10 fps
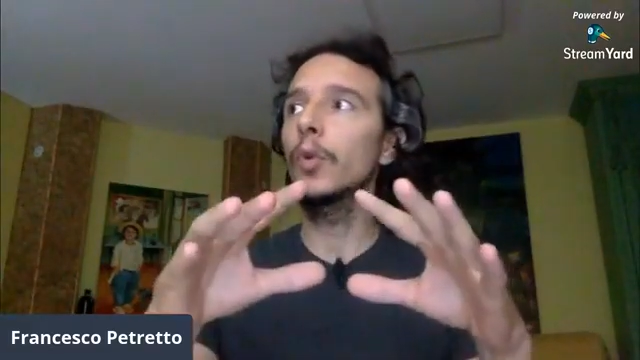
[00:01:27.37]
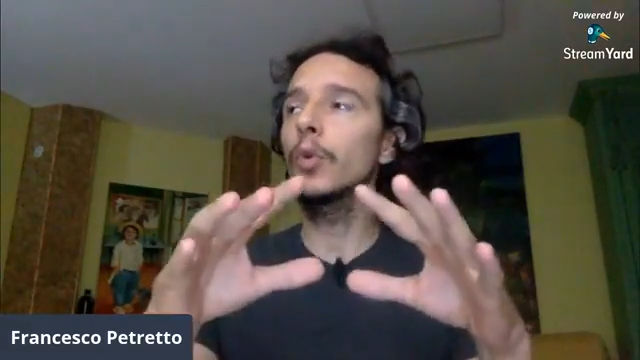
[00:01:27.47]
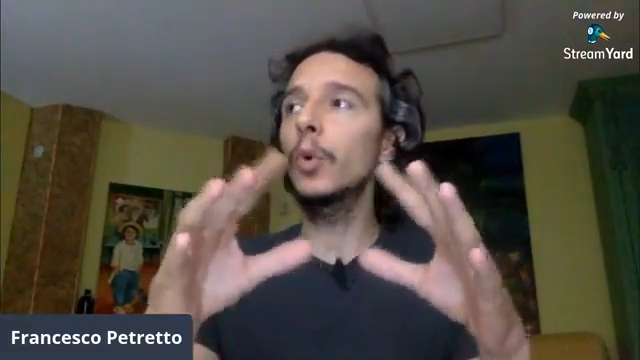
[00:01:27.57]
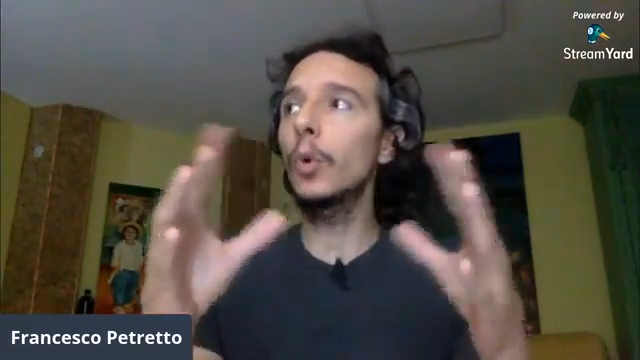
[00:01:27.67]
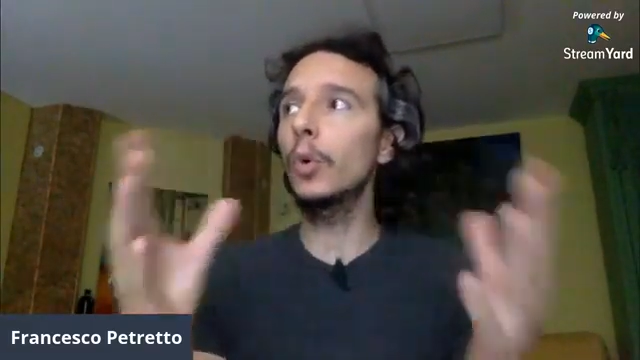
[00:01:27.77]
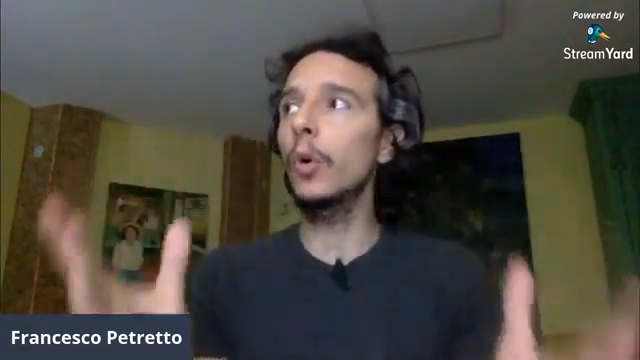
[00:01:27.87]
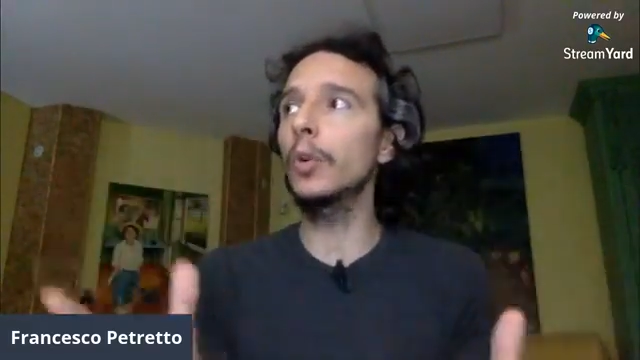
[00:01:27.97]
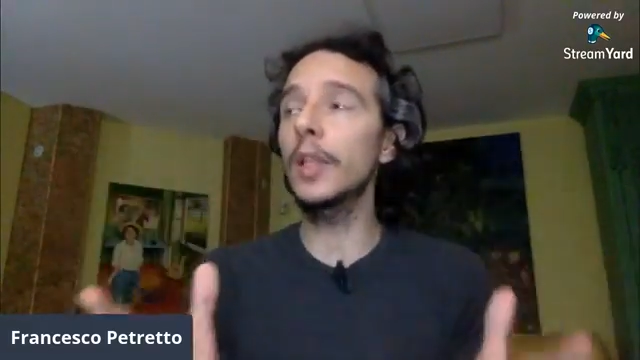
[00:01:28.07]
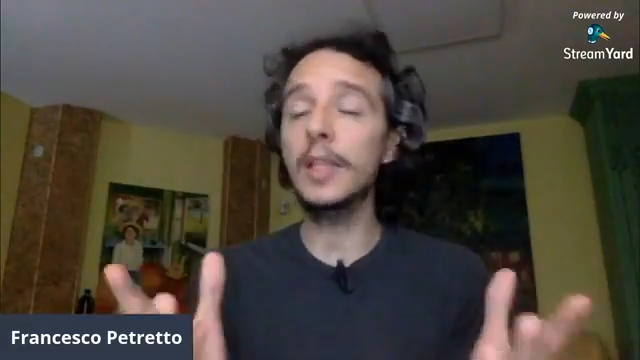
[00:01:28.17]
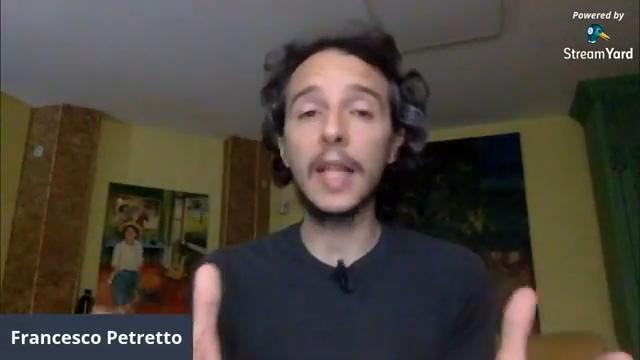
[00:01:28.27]
do
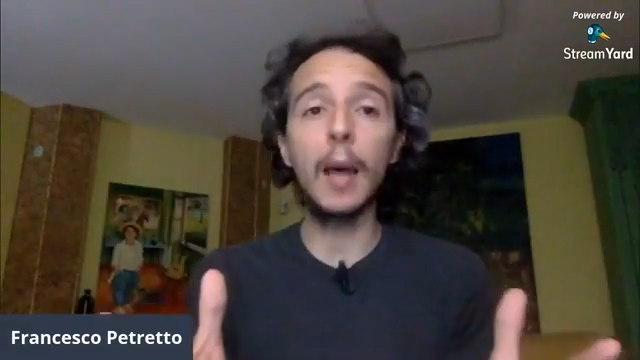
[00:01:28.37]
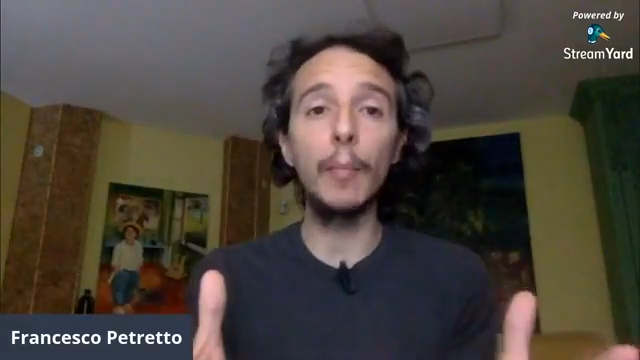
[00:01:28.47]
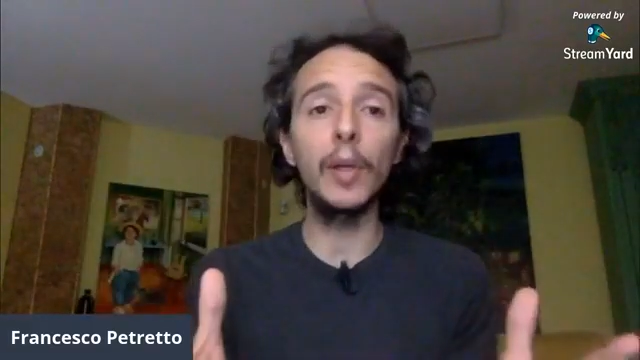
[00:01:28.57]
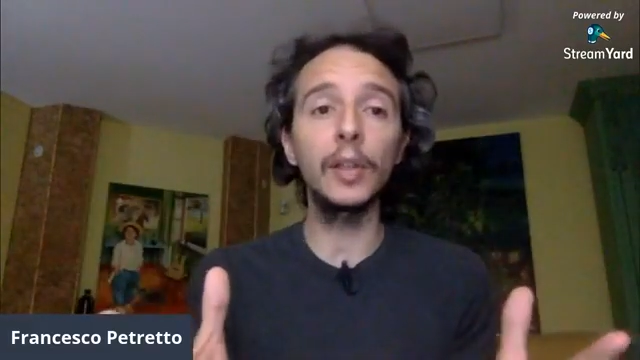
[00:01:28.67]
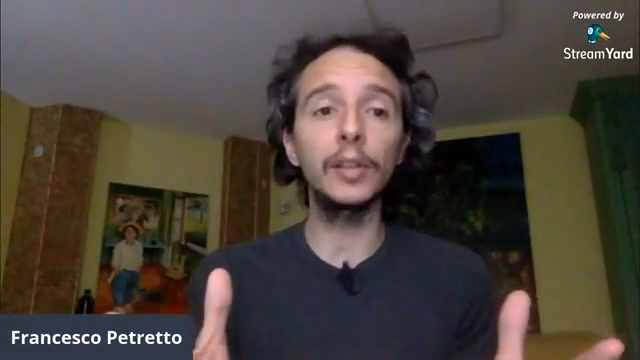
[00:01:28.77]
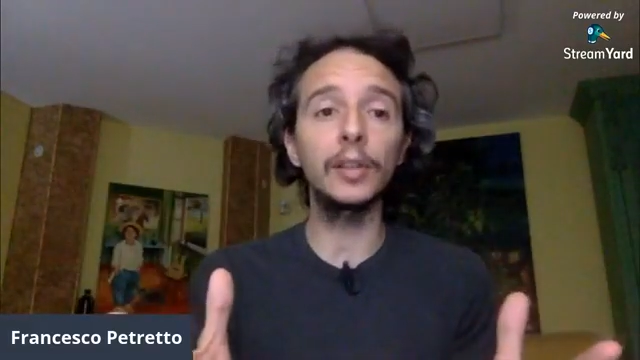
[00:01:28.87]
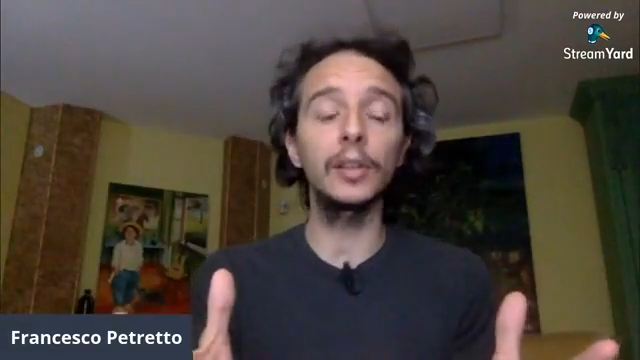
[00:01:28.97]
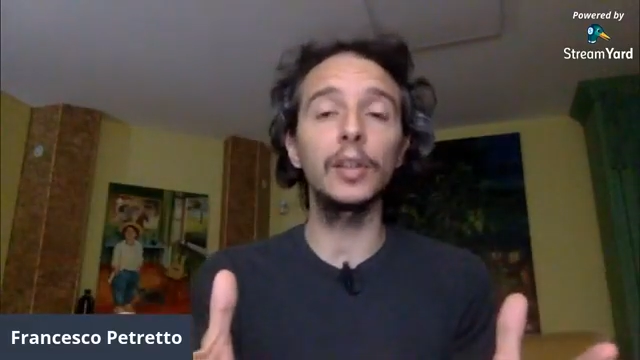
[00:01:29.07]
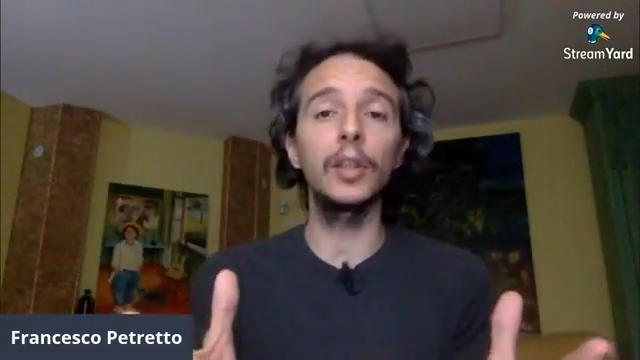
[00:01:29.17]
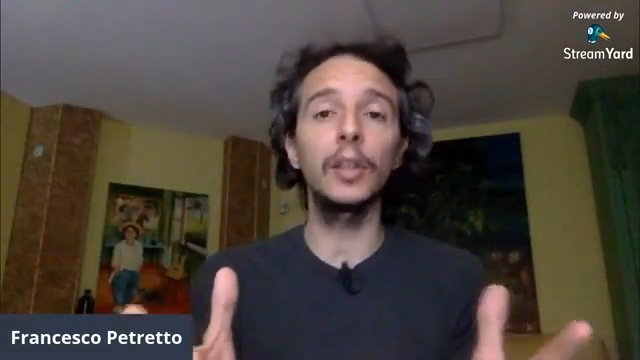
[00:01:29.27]
these numbers
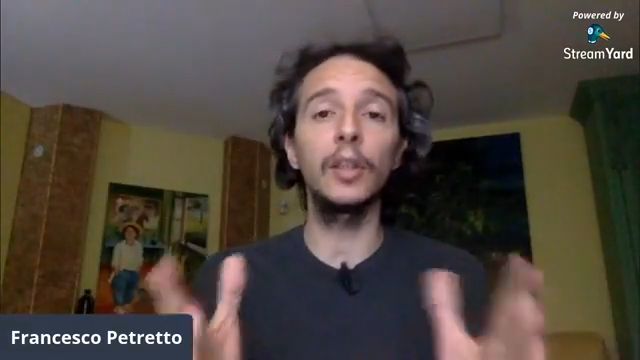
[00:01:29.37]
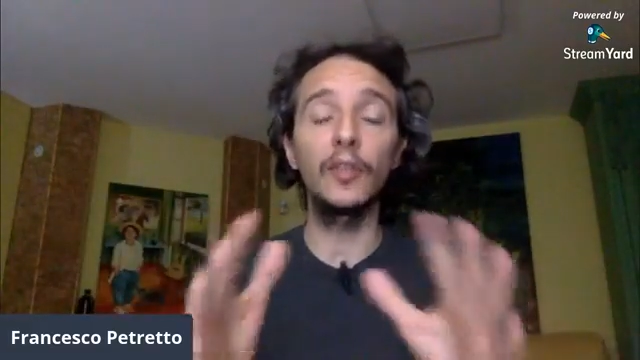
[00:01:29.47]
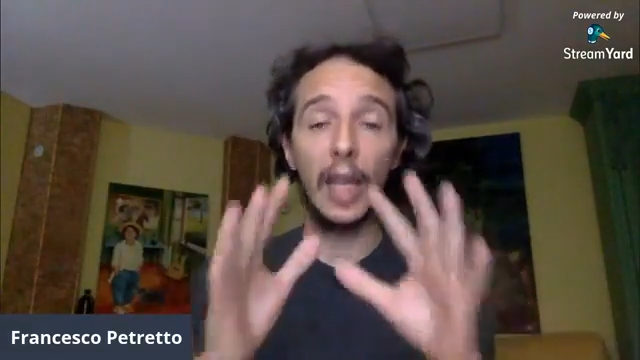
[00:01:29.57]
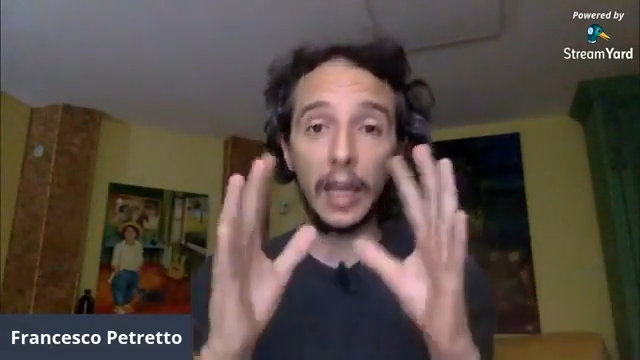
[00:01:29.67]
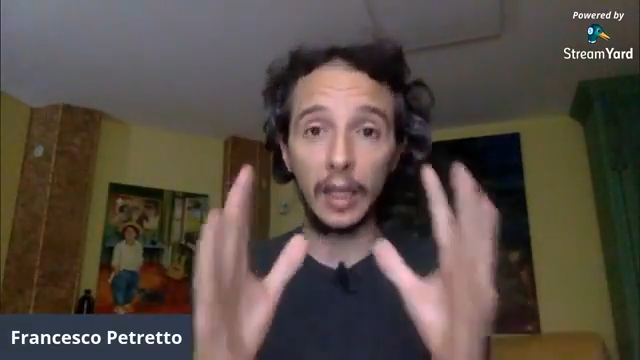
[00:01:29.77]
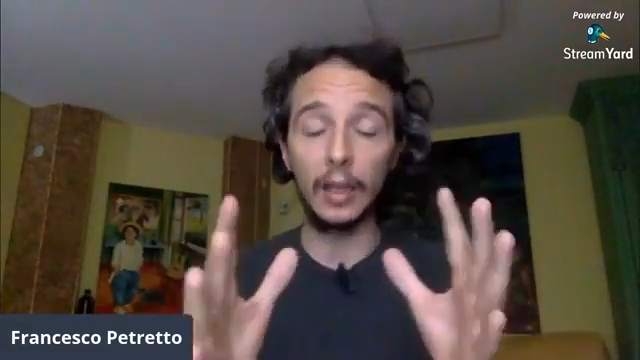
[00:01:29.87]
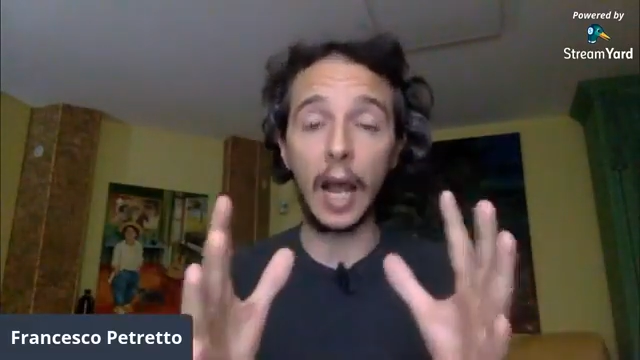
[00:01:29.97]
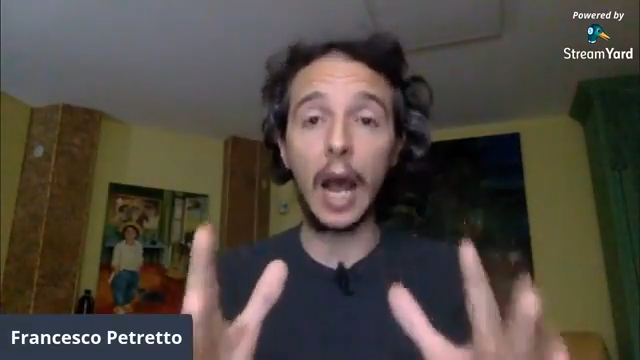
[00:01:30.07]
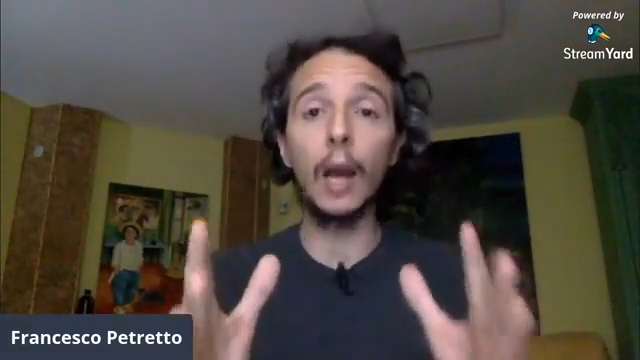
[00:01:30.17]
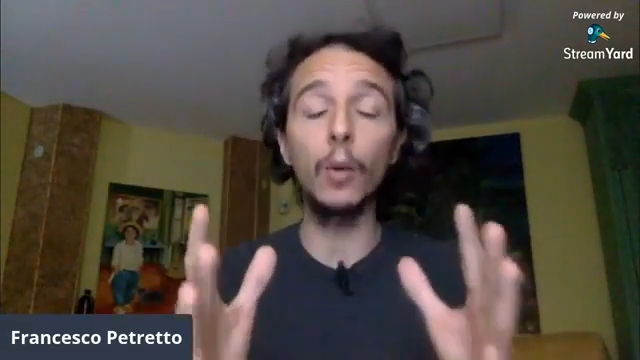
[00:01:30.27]
if they
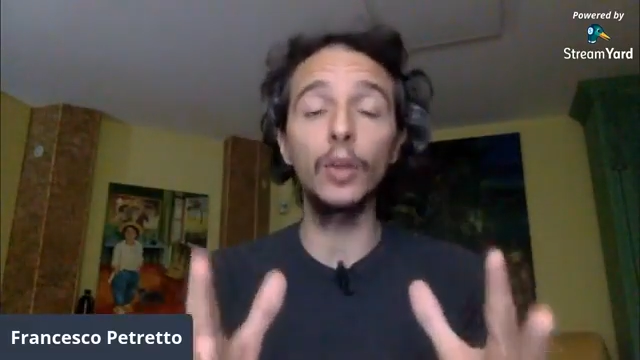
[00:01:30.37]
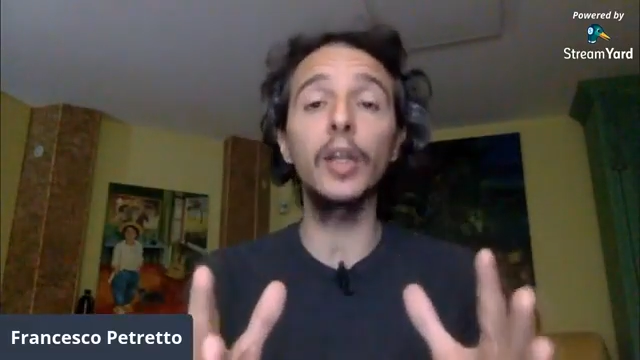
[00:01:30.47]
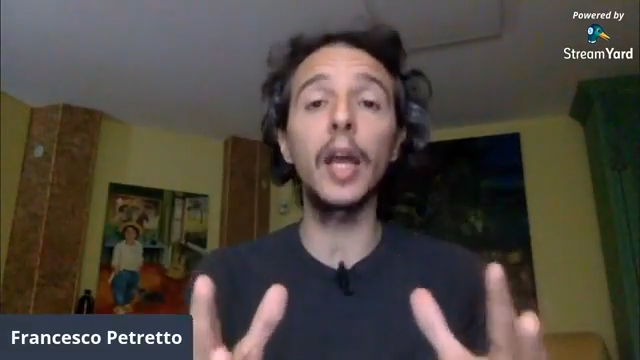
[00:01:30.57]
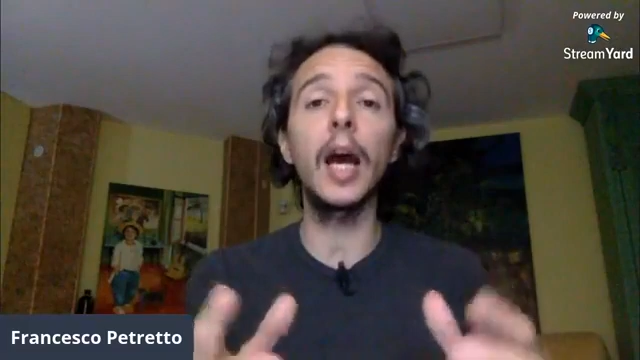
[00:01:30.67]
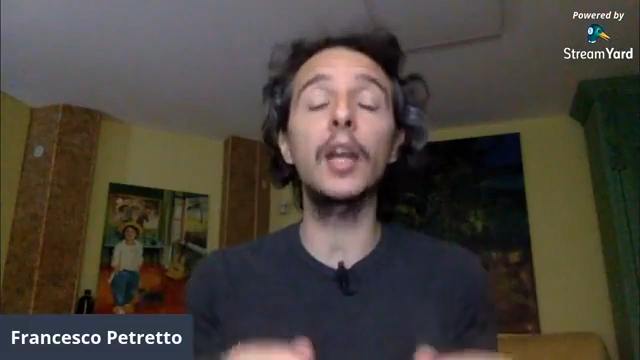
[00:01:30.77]
are what they are,